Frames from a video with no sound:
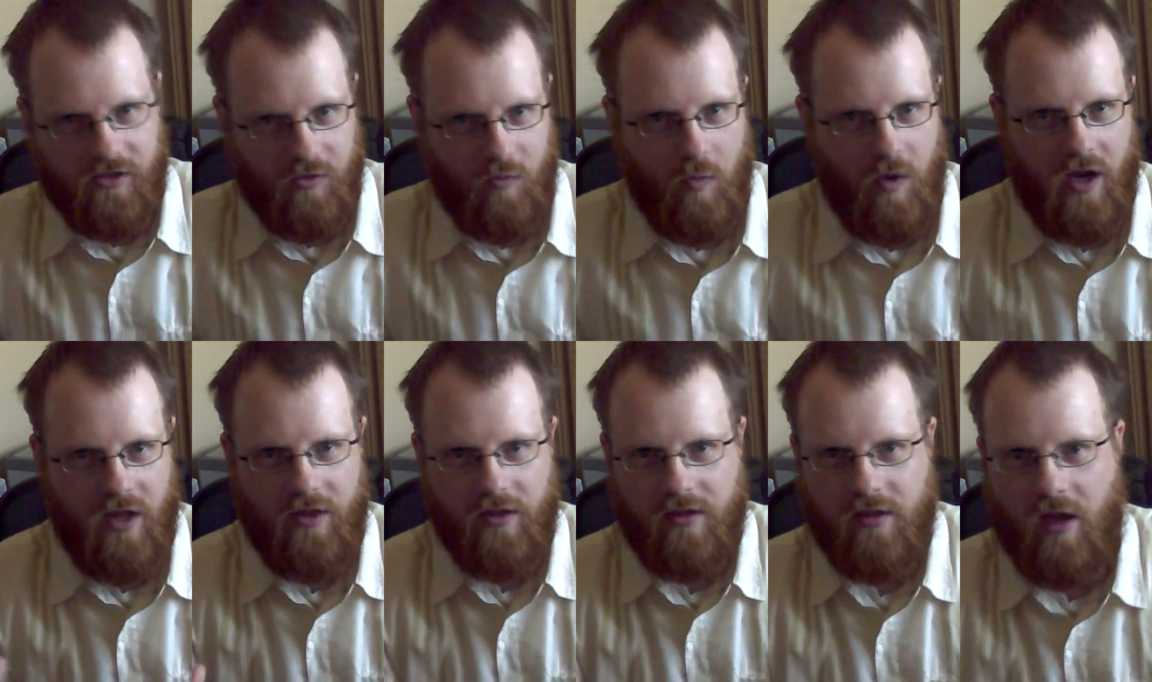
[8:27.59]
and
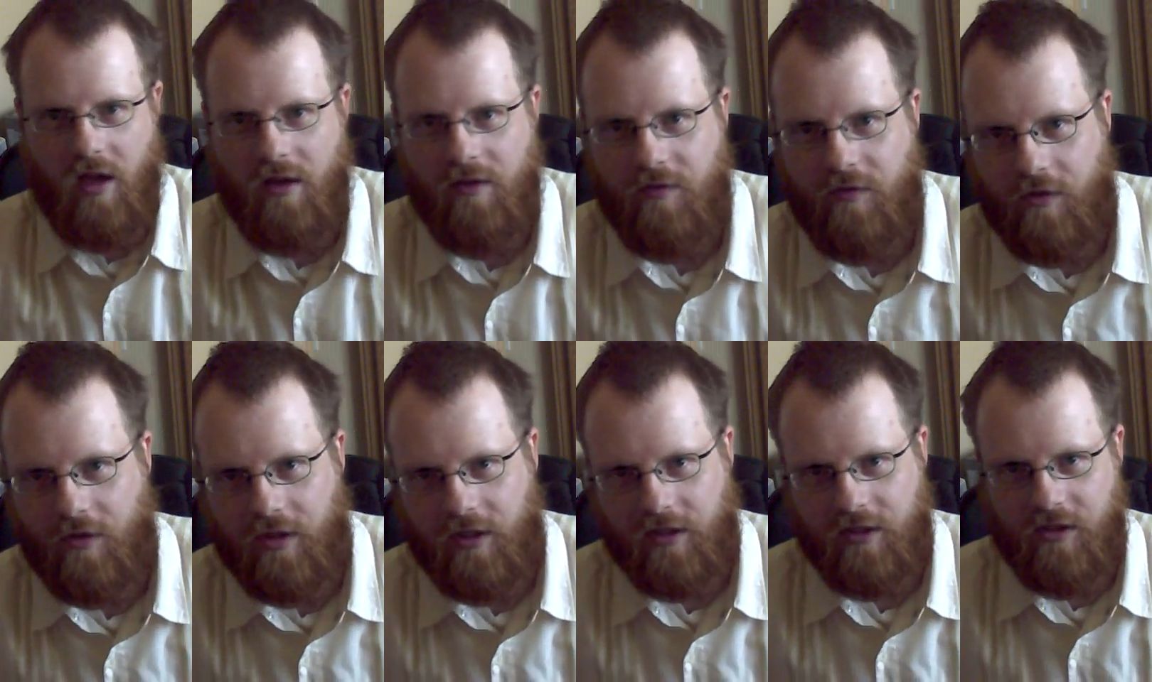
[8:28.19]
why the
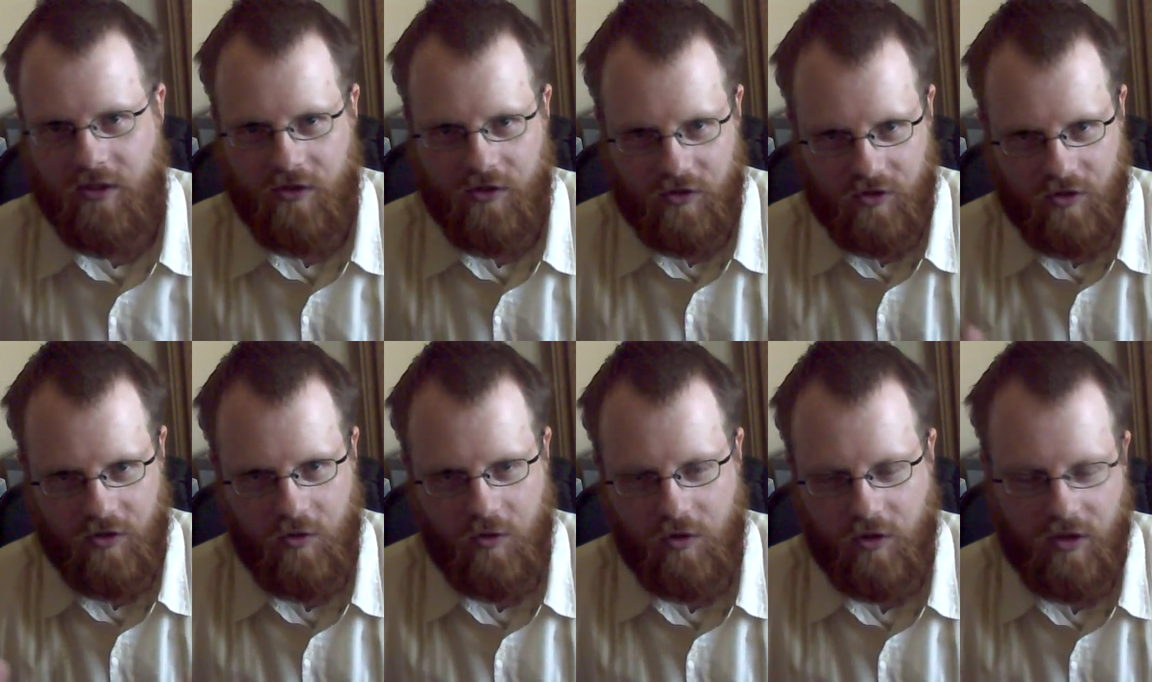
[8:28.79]
conflict
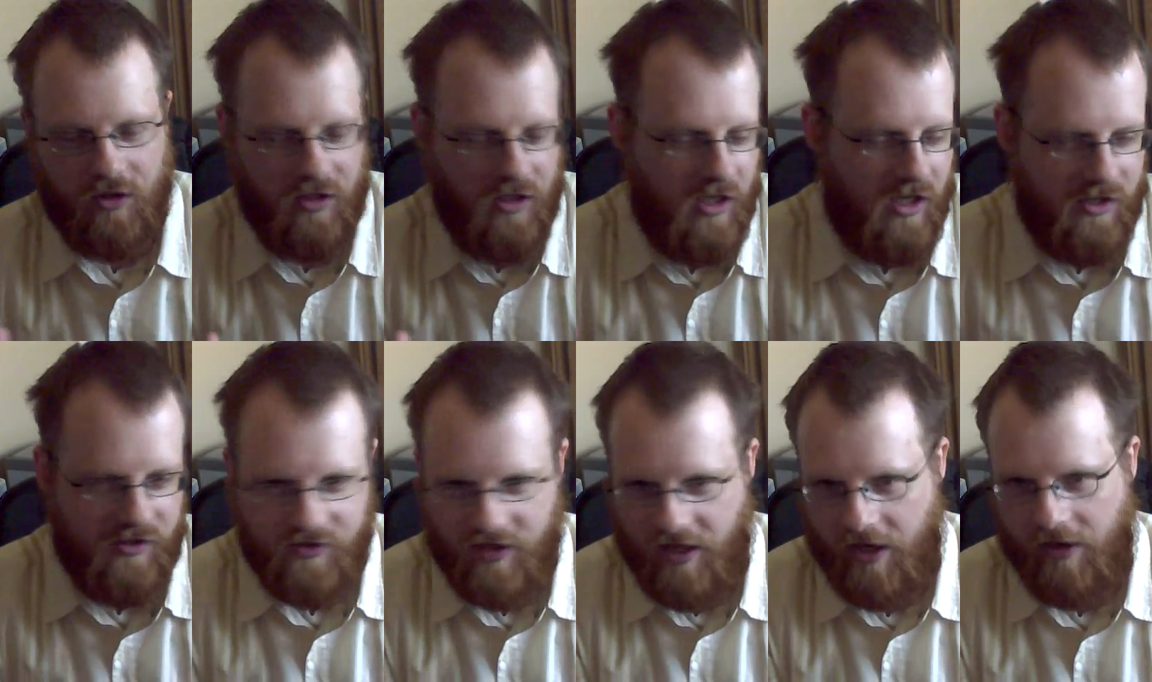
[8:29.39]

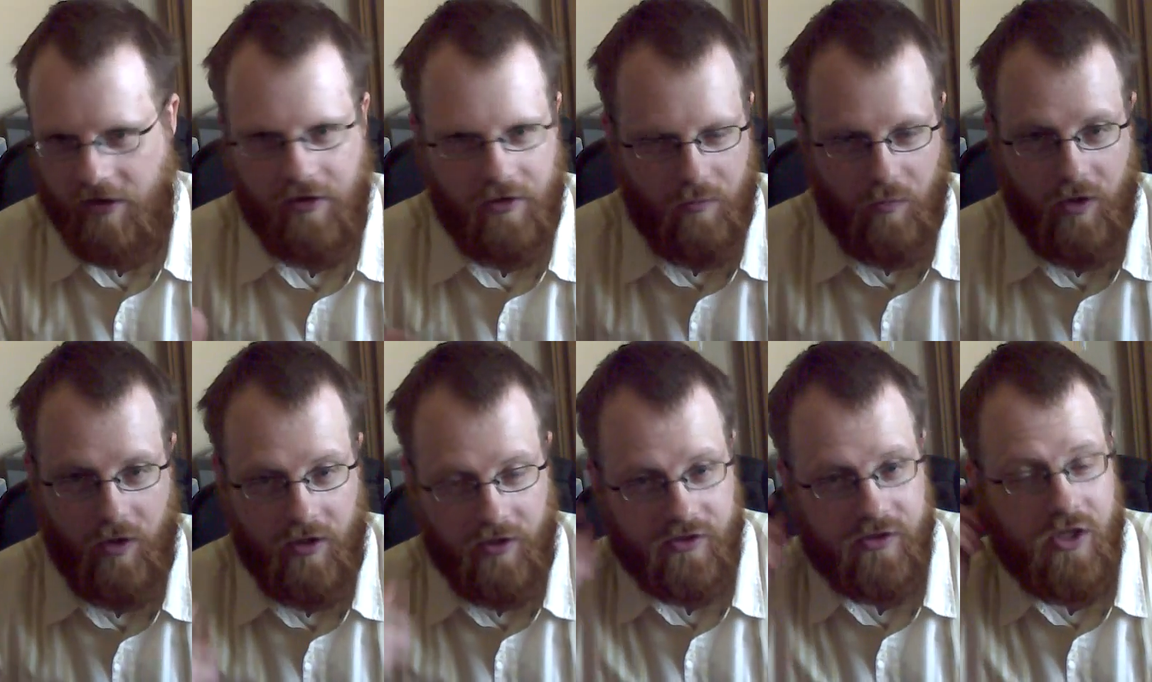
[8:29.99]
is there and
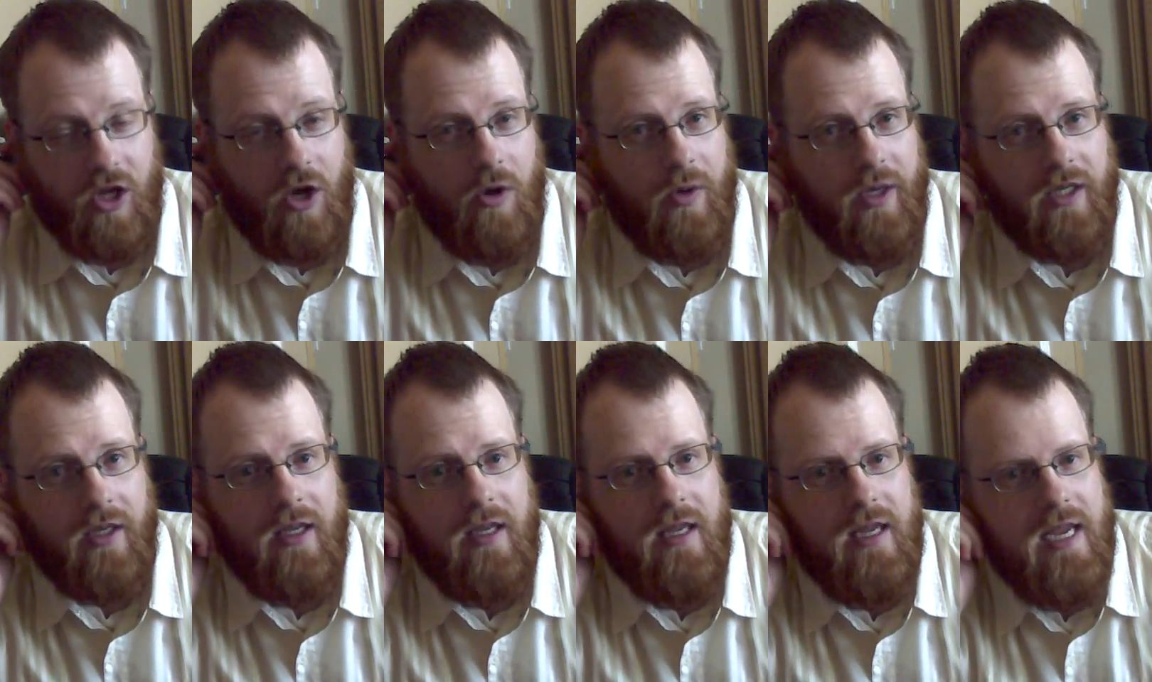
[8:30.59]
where it's
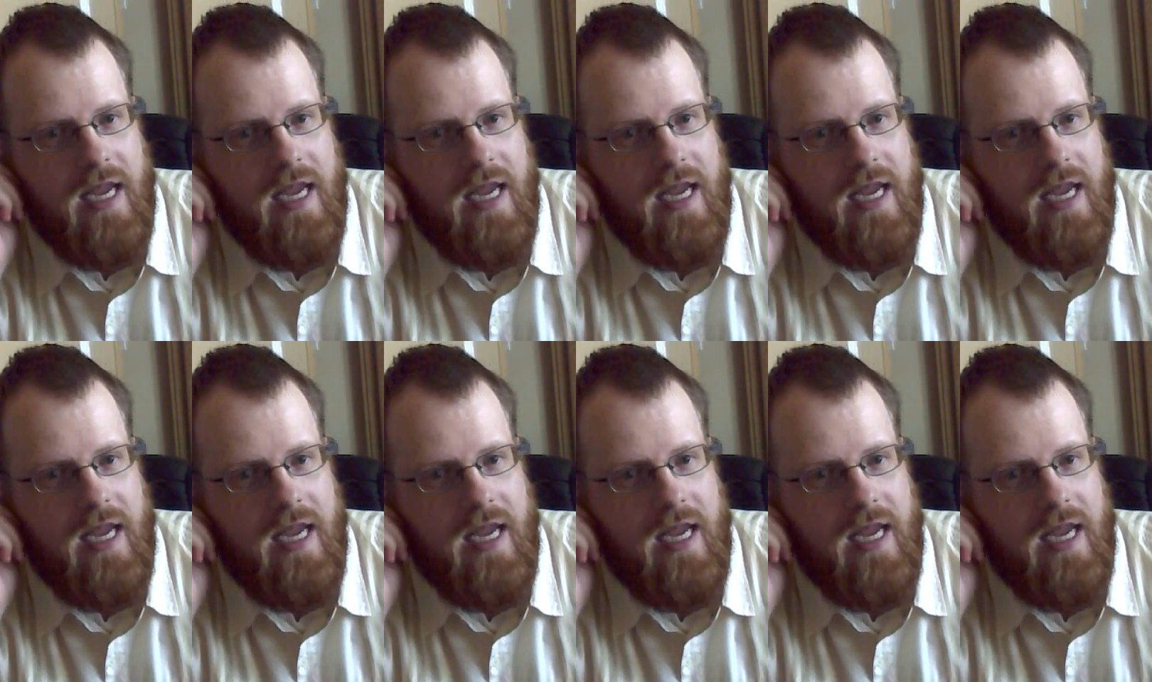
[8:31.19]
going.